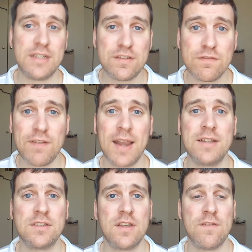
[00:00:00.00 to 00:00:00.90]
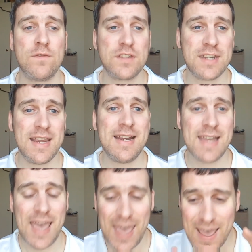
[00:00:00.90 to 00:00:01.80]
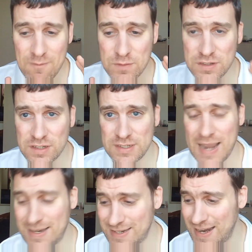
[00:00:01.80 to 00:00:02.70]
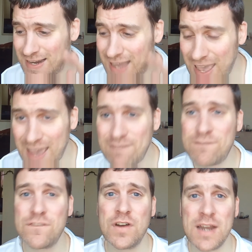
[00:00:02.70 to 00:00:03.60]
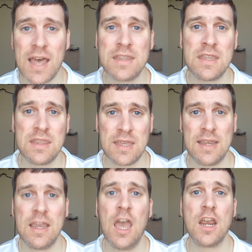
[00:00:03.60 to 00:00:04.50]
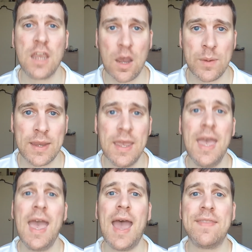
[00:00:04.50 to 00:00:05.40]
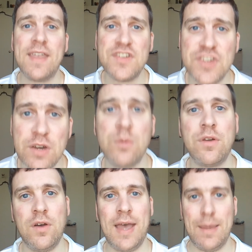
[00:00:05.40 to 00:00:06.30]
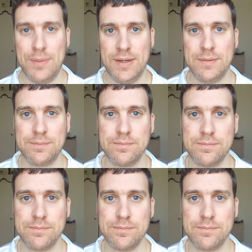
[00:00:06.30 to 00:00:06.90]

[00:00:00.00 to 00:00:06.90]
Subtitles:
His fans have seen success in every other thing going, and they're still not happy.